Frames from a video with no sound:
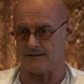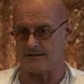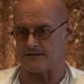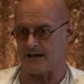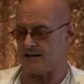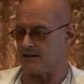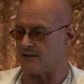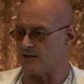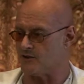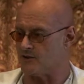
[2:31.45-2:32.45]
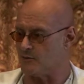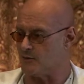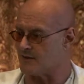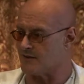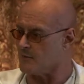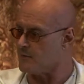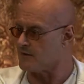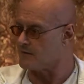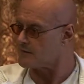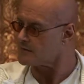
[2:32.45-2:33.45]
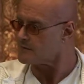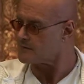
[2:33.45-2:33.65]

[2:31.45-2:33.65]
deciding to go do work in the world.